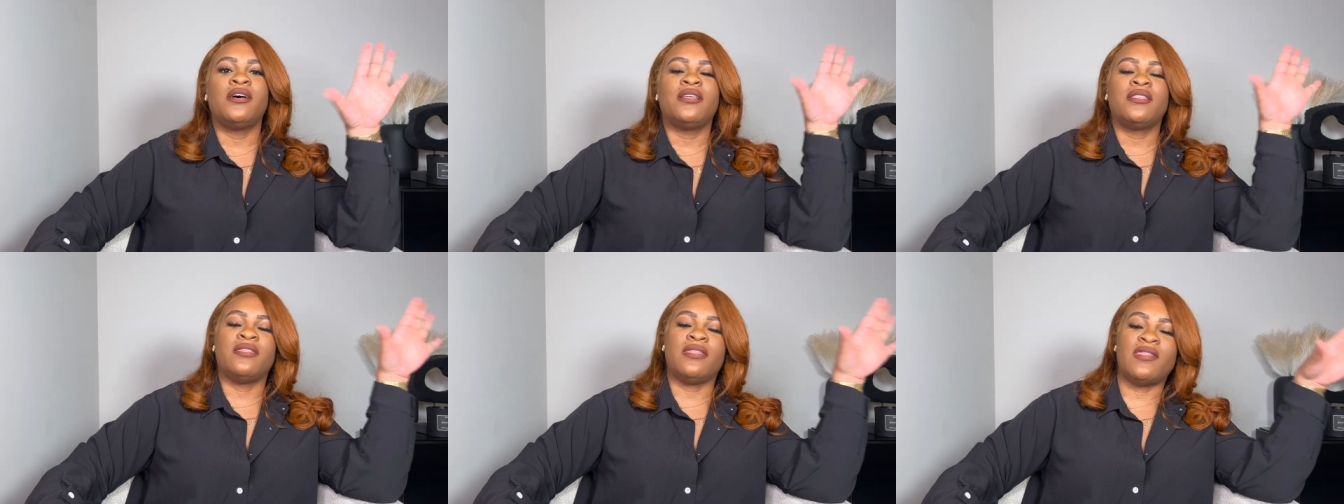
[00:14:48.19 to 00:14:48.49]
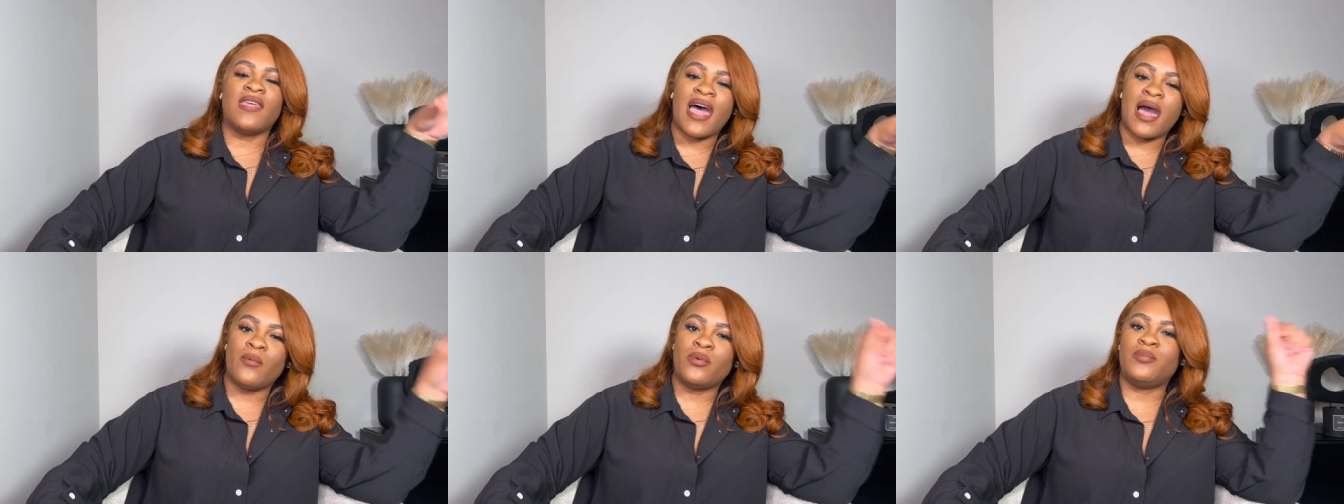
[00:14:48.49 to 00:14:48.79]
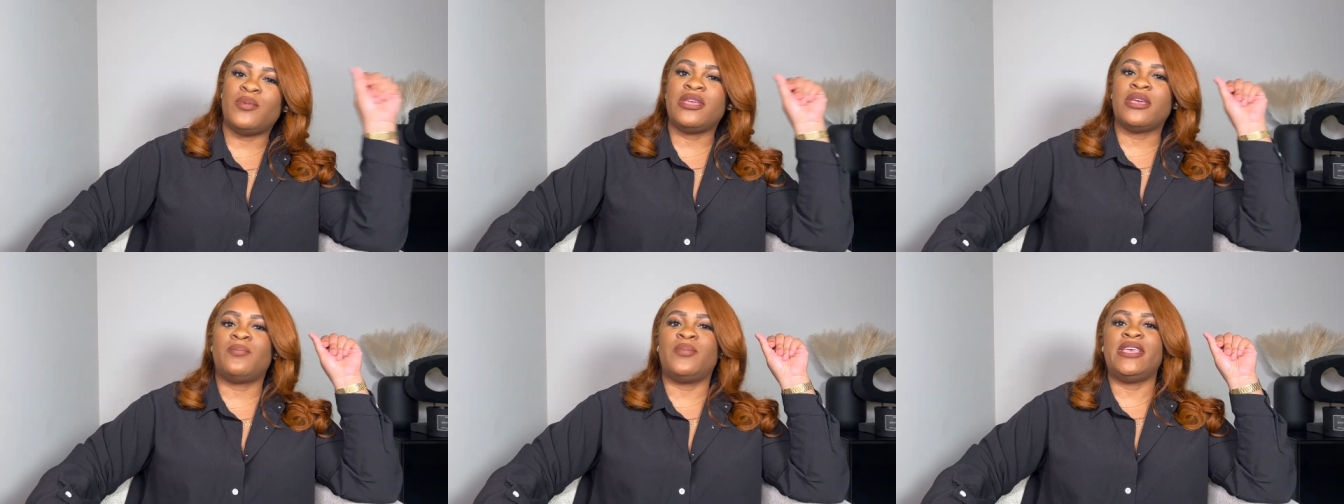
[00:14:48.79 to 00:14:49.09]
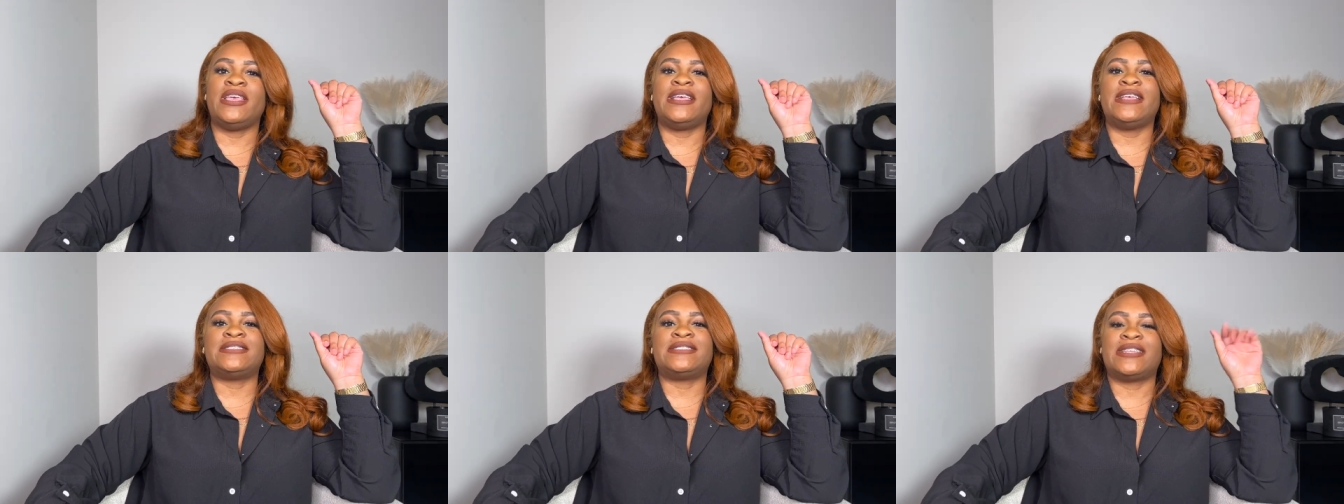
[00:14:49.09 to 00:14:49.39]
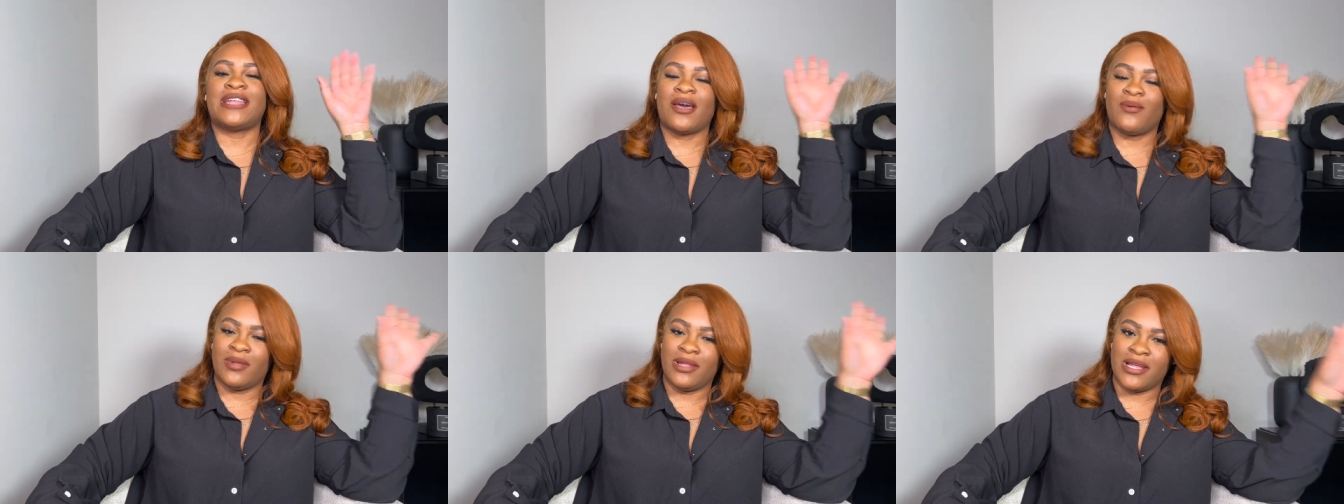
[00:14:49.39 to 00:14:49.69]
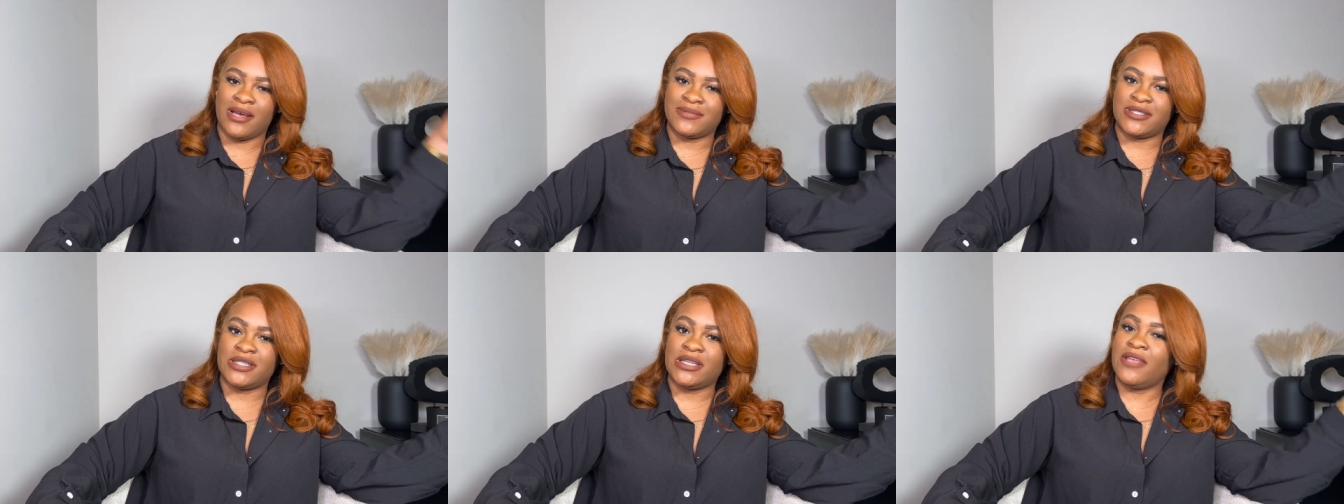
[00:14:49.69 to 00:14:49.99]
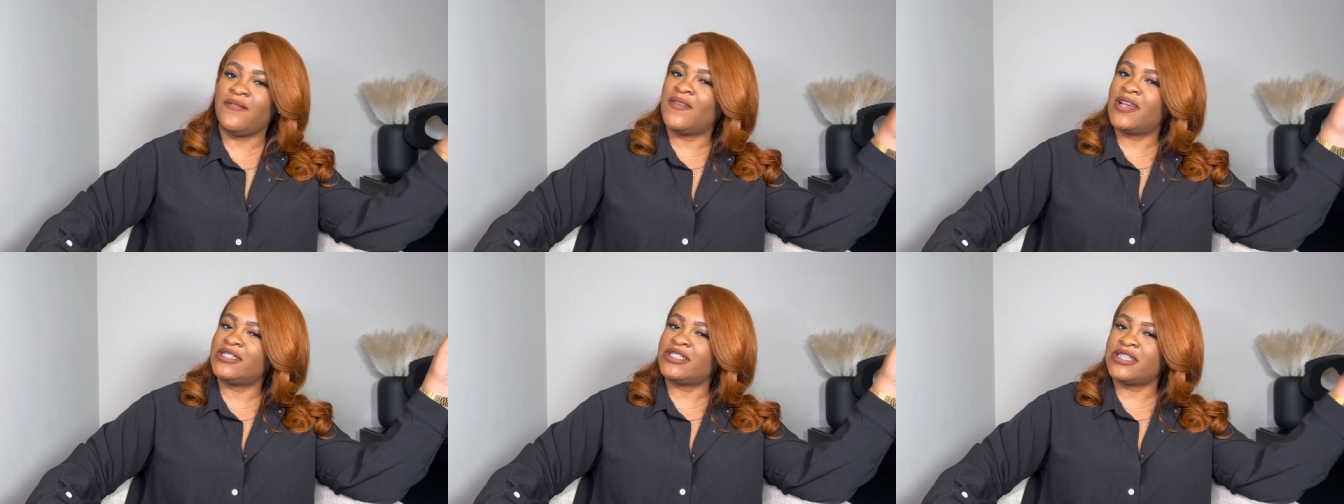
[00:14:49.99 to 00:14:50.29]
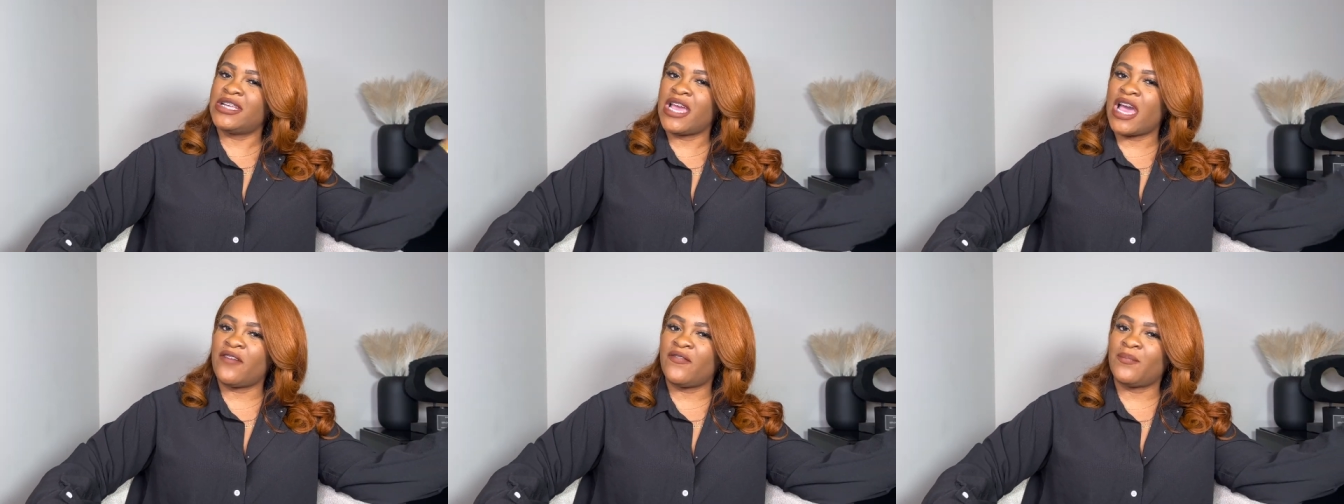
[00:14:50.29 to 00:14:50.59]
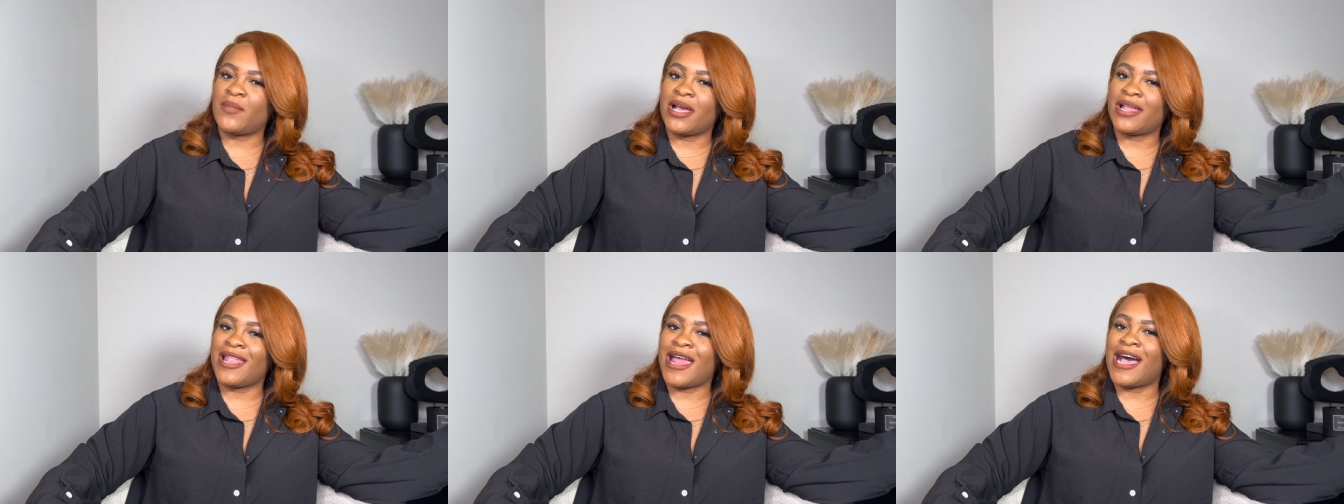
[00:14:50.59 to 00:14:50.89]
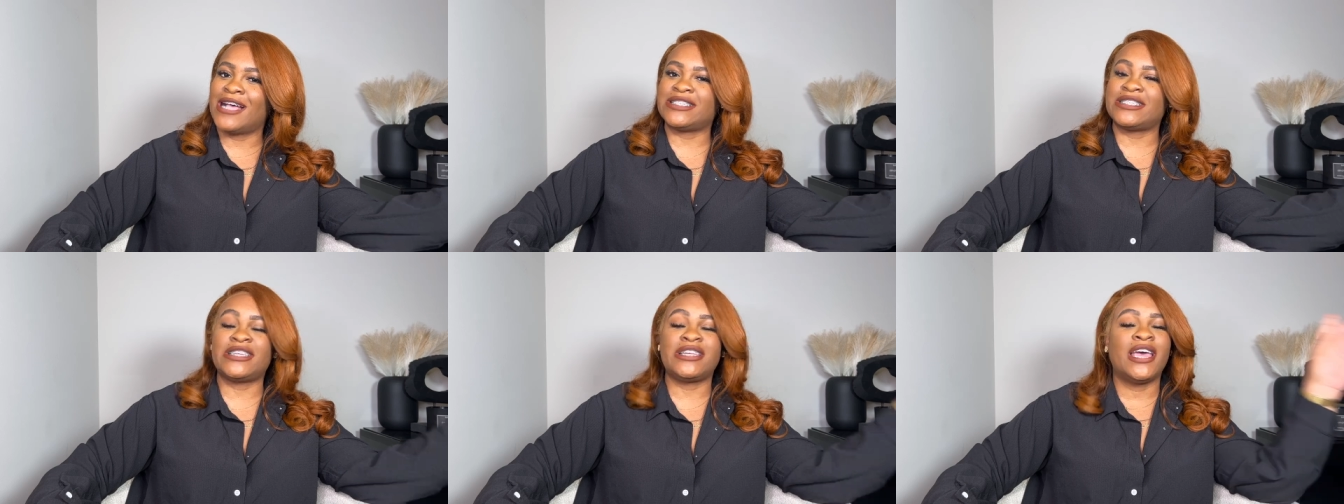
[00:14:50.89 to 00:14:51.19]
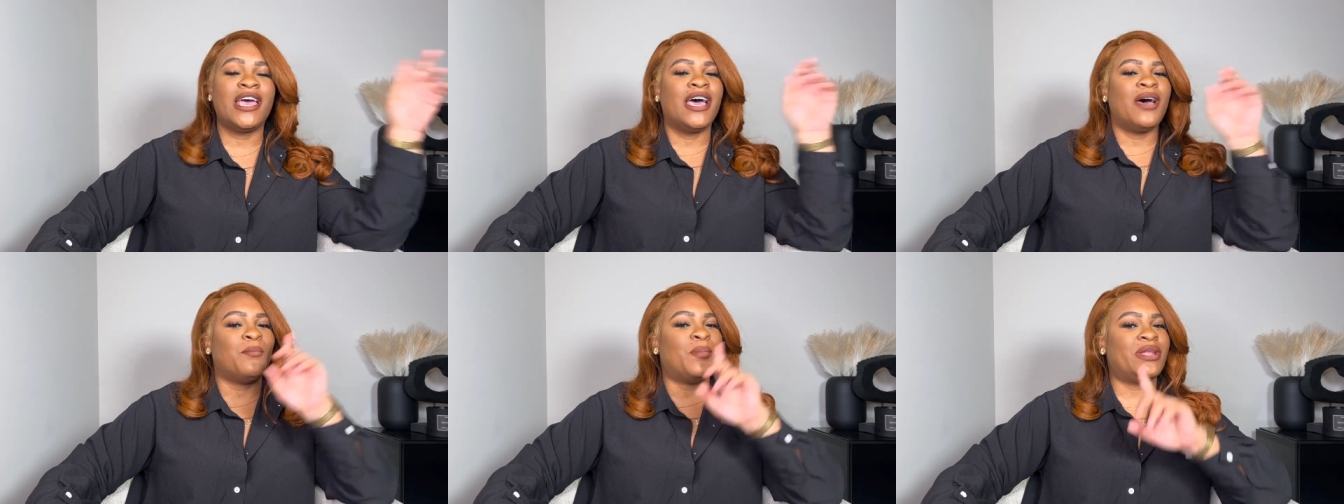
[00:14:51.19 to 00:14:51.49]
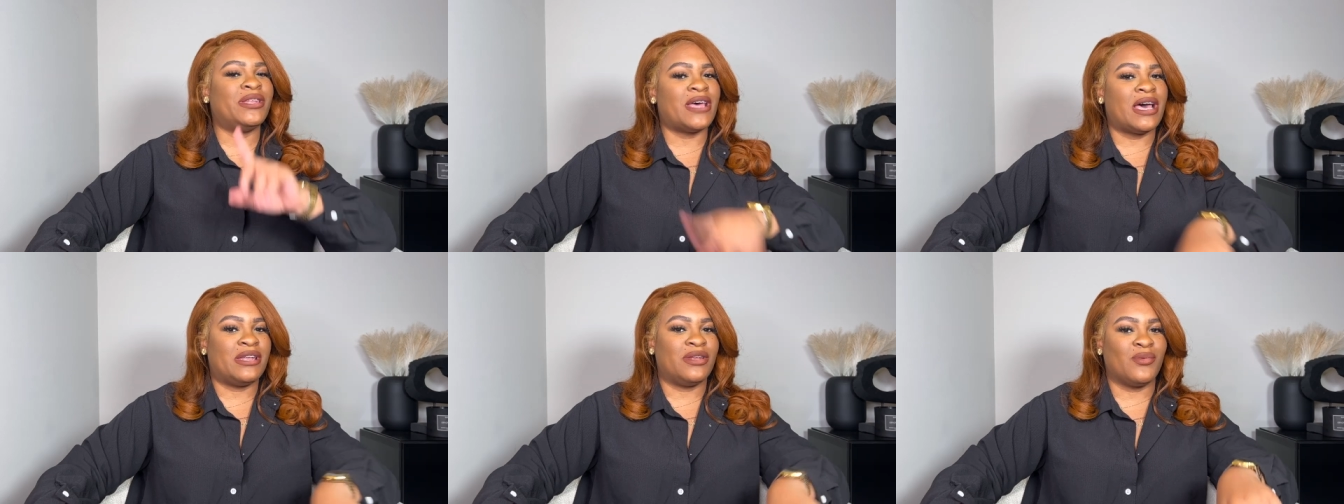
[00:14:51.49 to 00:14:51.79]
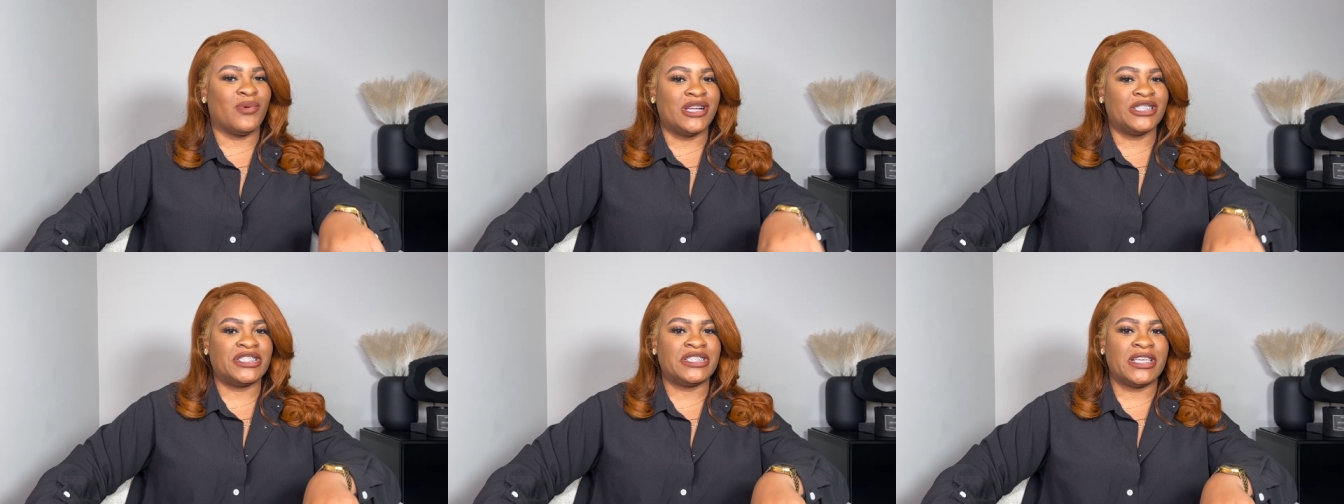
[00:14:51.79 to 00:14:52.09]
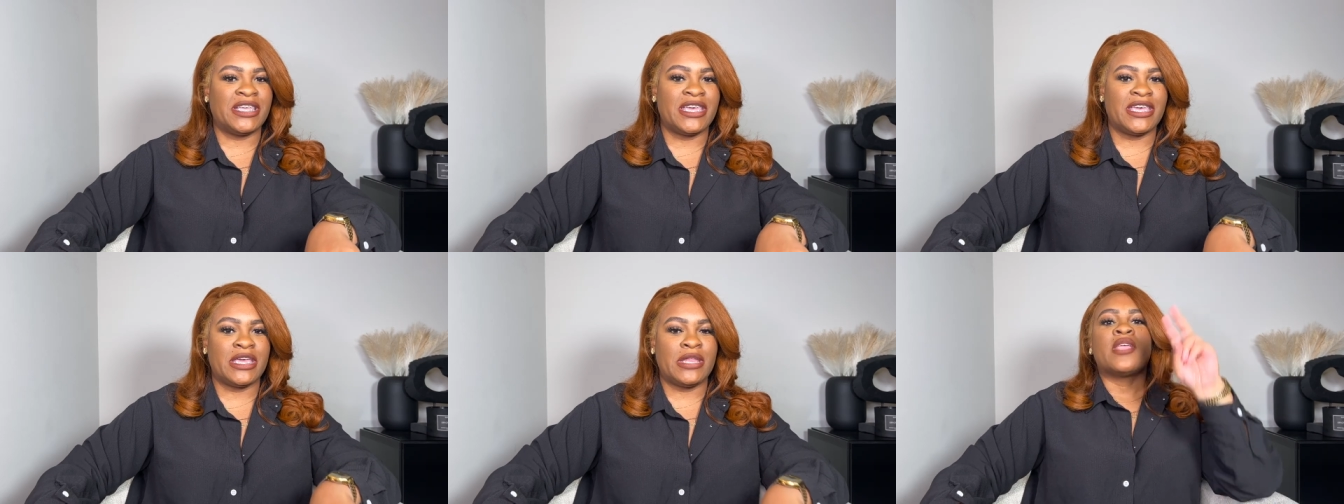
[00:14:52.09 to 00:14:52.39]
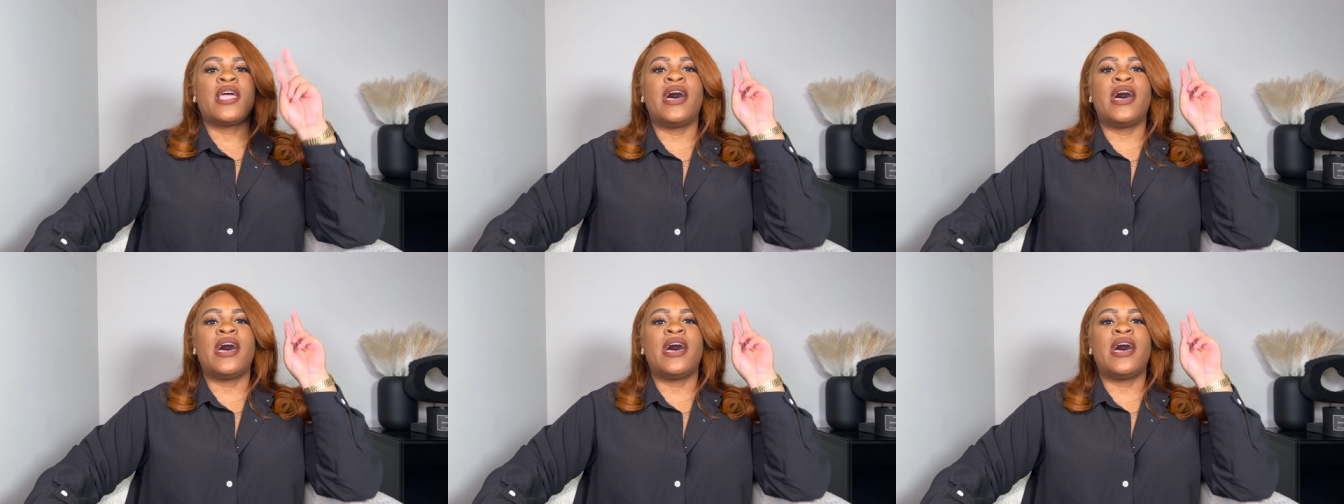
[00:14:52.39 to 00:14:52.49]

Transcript: that would be a piece that I would love to eventually have in my closet, but not in a rush to get.